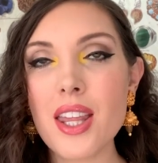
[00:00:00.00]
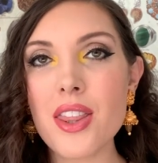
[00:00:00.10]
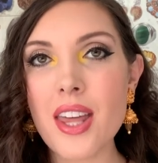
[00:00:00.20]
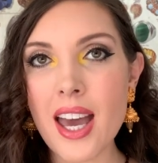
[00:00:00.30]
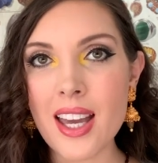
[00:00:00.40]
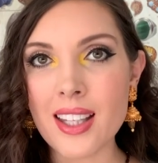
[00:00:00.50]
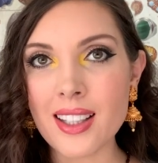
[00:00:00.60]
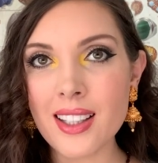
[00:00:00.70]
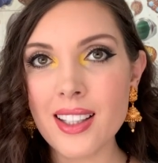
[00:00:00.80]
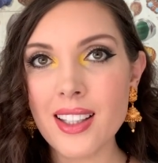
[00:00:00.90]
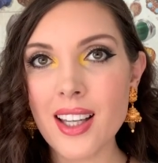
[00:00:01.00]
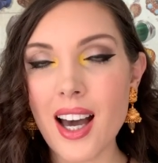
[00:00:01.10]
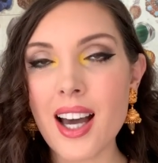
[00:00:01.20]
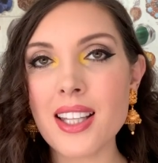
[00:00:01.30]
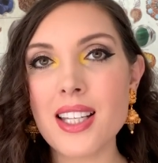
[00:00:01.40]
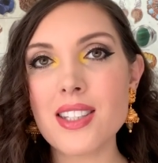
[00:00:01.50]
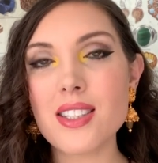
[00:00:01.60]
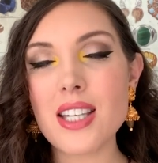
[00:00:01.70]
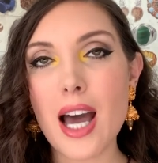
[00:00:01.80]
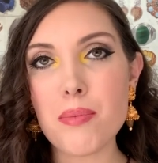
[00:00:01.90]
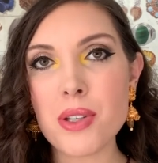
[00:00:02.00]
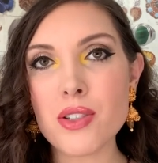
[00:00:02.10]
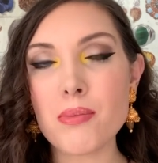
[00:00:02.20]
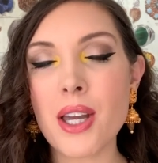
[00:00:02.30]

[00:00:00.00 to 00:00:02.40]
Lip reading: then I need to tap into